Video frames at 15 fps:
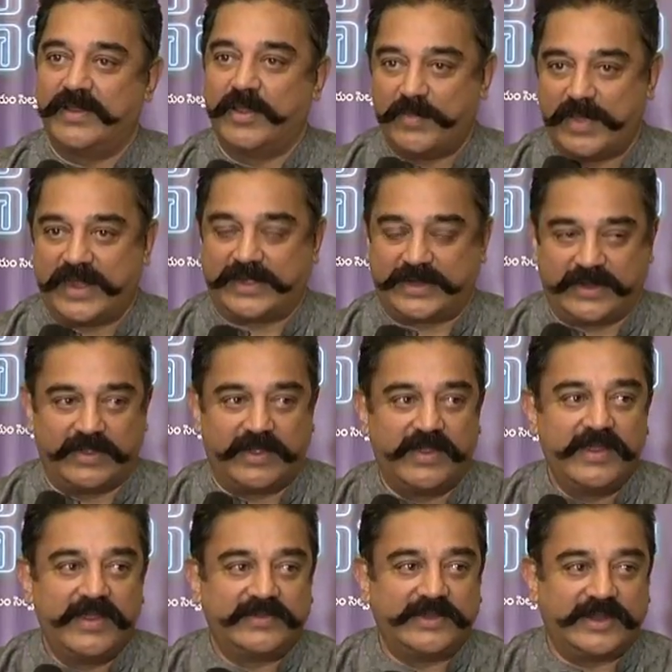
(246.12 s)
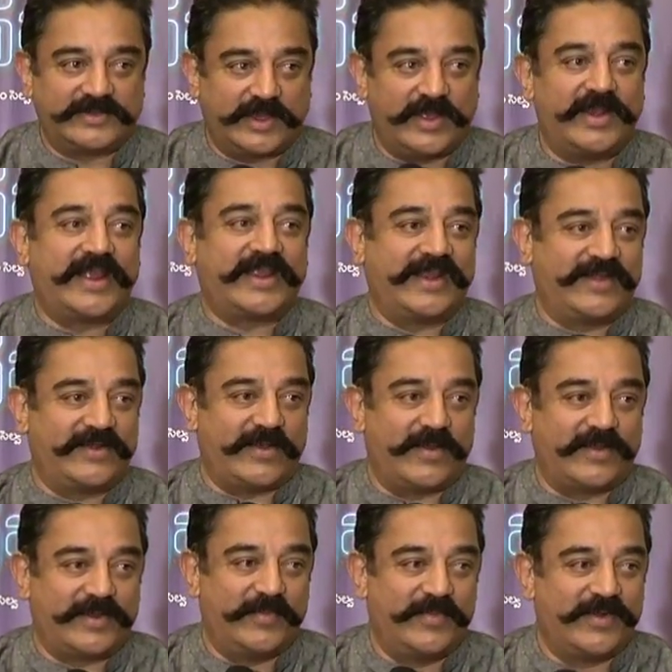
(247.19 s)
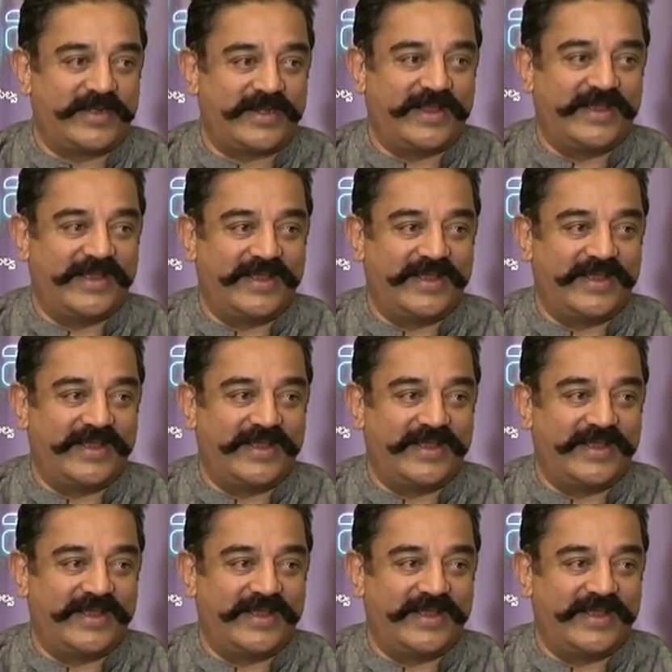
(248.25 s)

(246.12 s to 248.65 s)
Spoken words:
America. That's all I can talk about